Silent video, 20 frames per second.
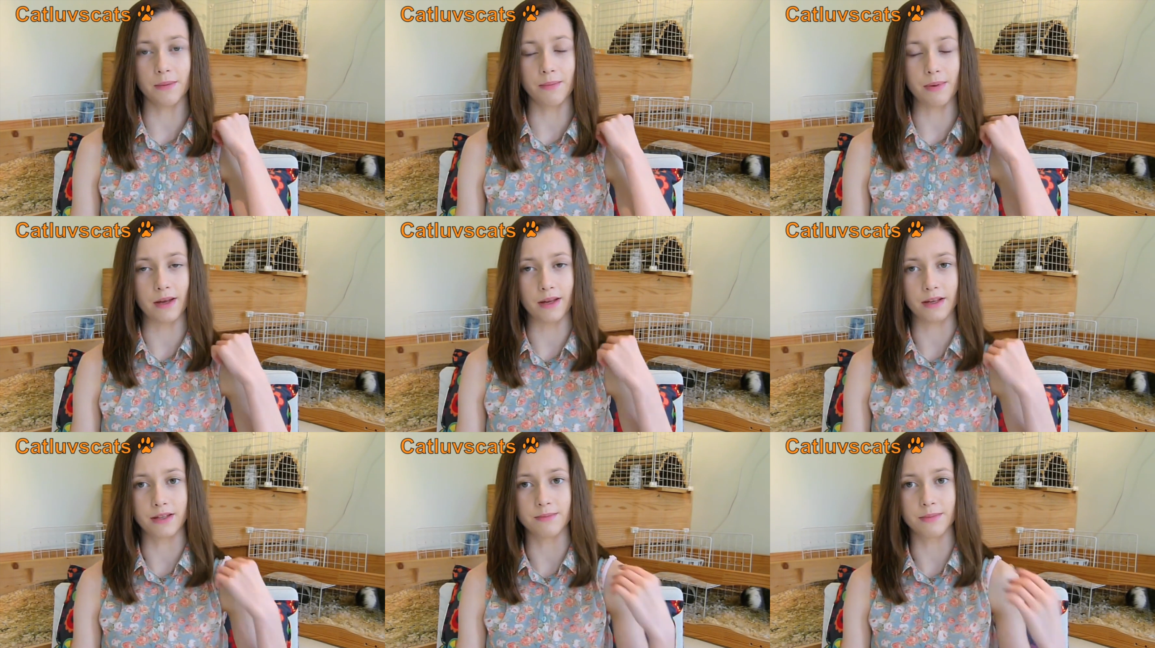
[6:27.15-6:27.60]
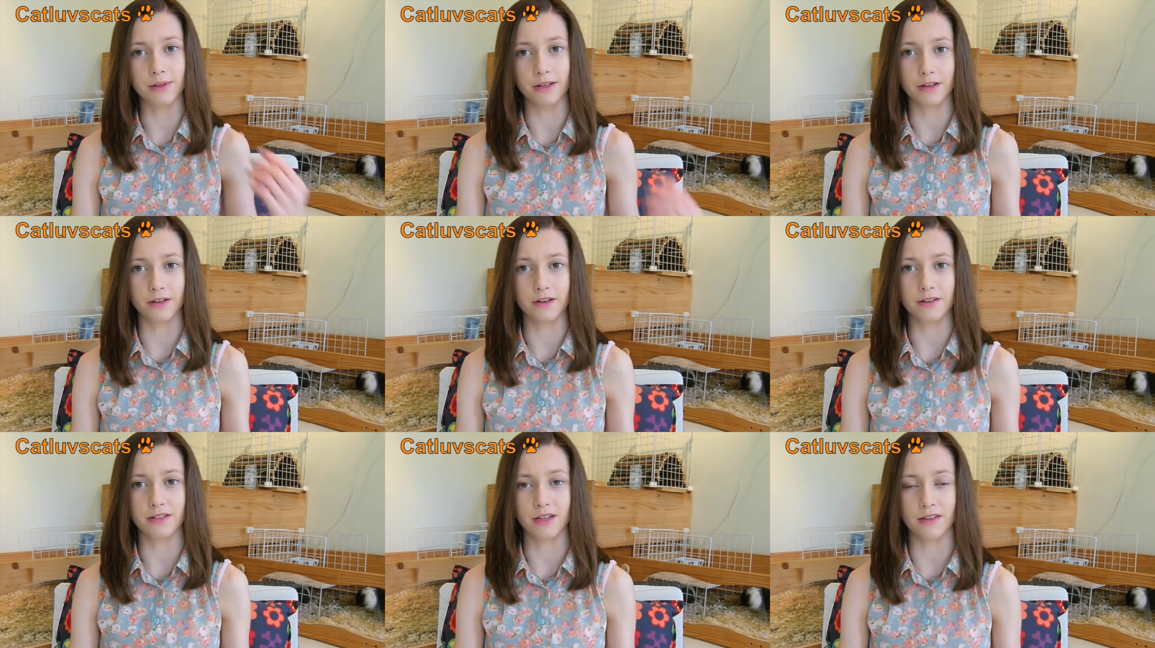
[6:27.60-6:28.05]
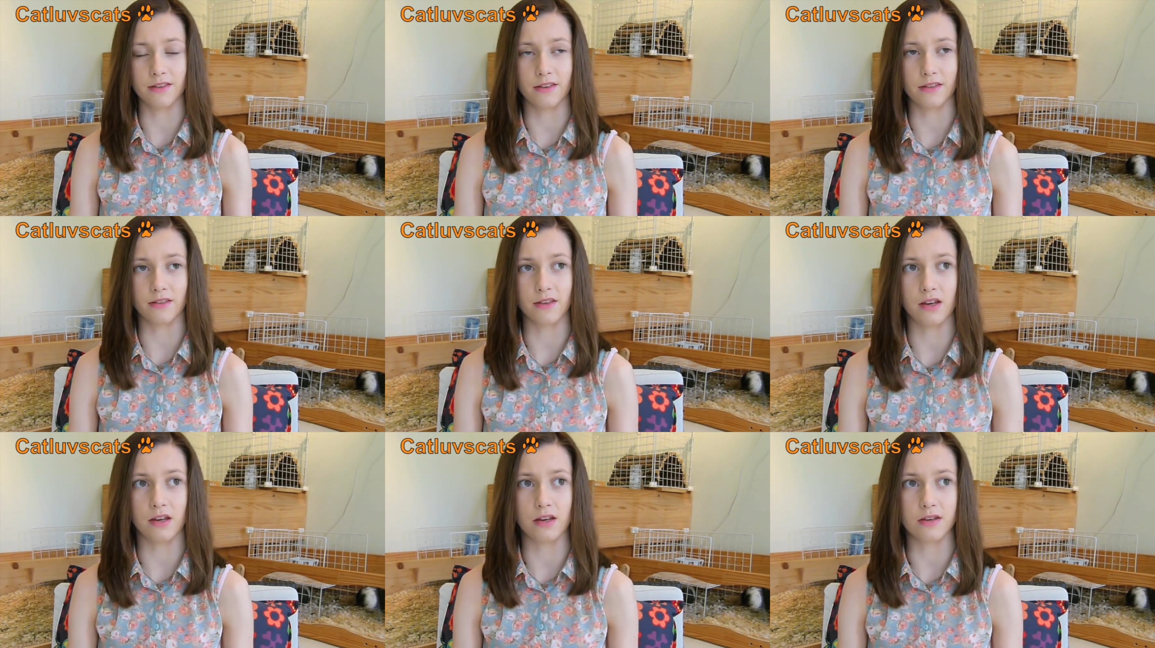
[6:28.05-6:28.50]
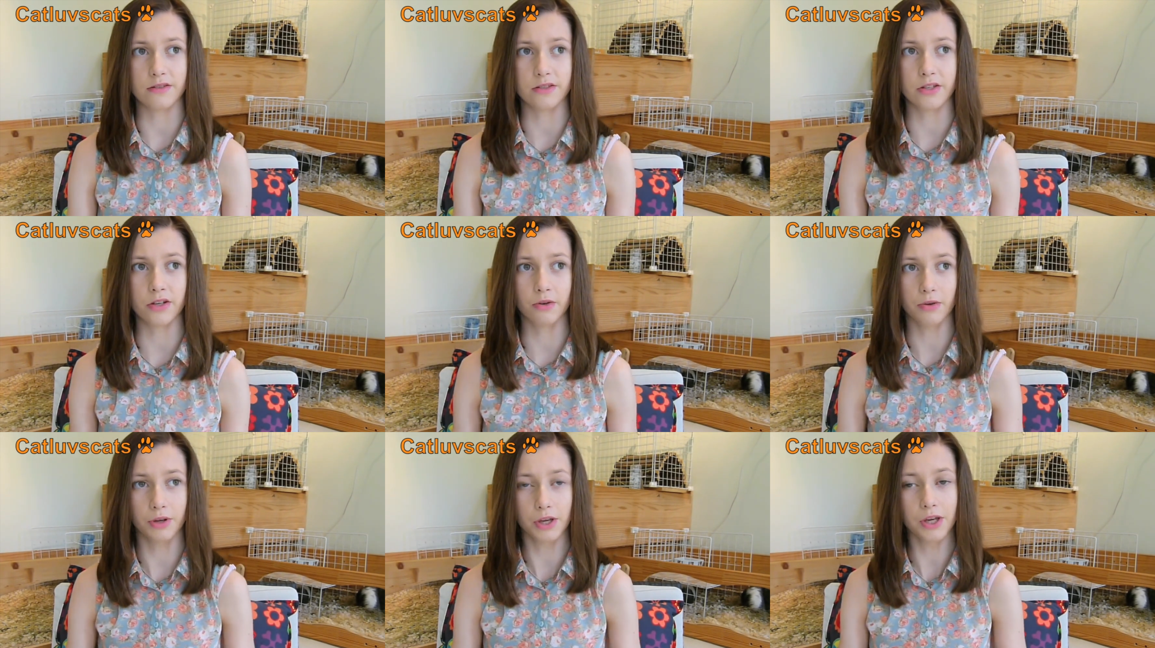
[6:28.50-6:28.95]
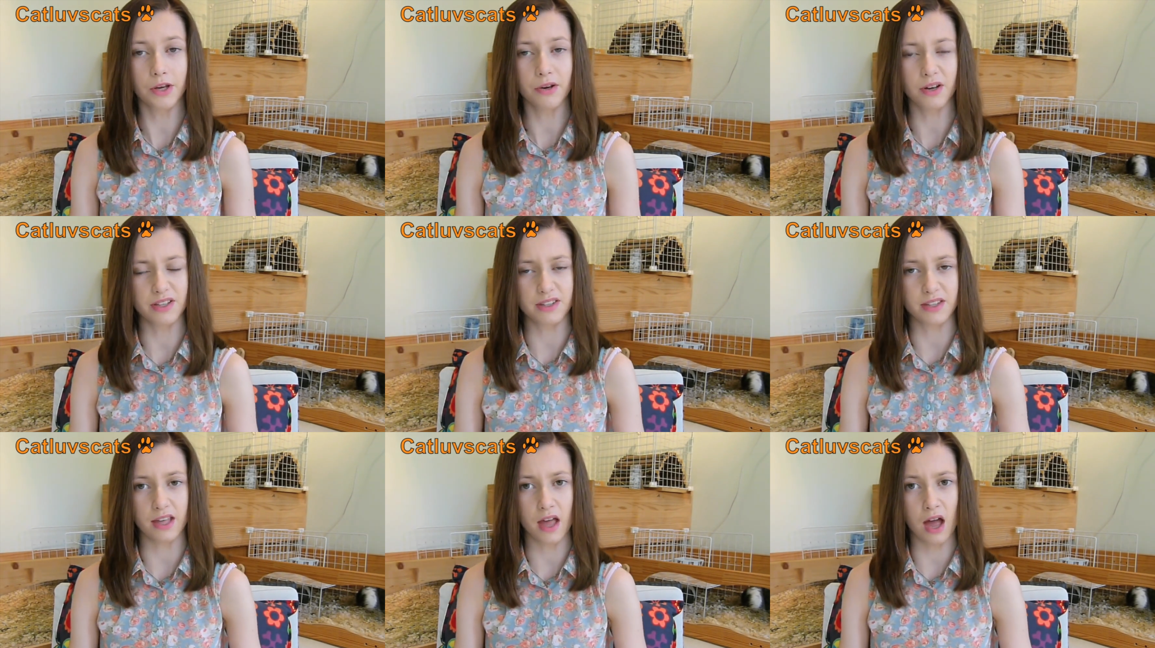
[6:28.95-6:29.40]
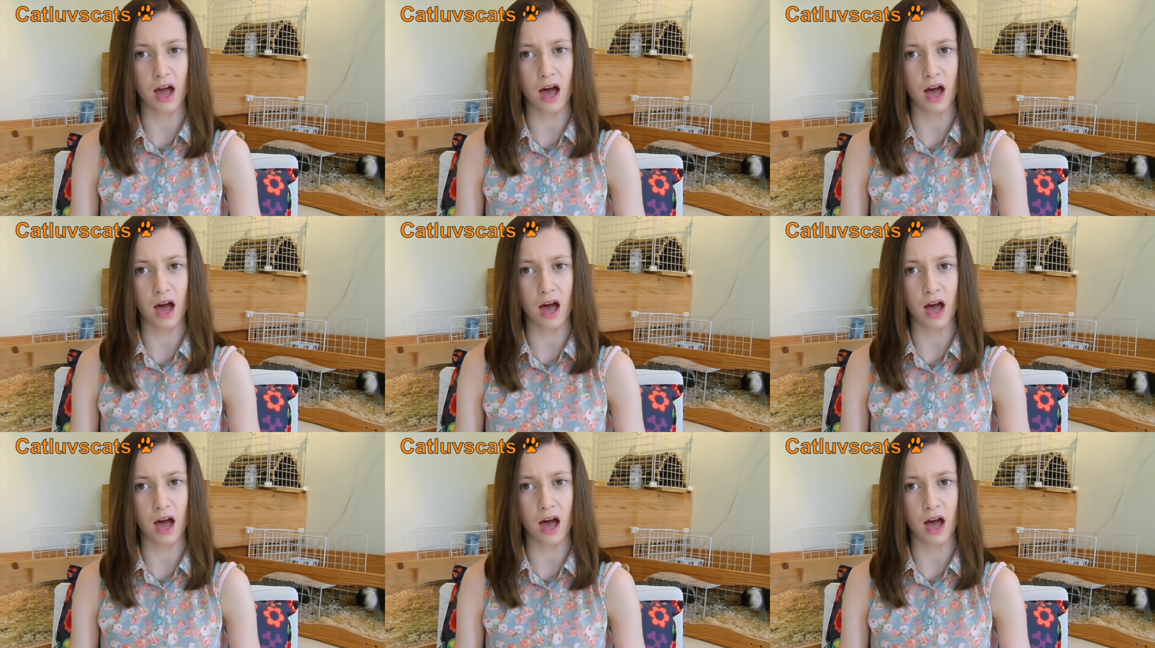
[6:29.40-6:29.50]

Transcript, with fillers: pigs because I think they are so cute as they